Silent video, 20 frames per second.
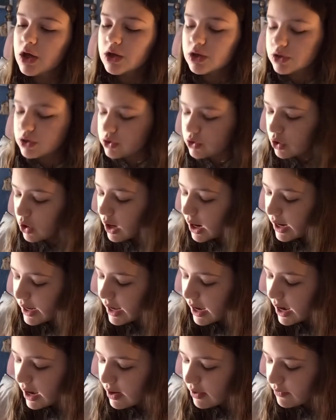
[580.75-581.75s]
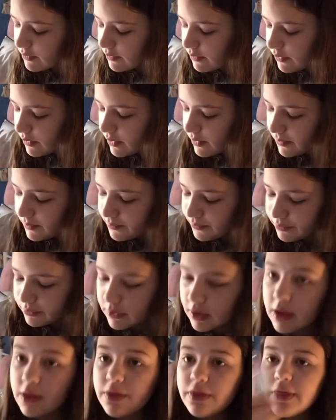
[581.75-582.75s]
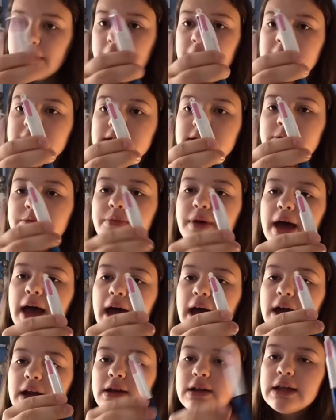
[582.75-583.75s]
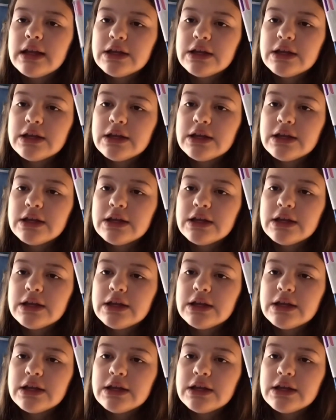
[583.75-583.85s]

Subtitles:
So I have this pen.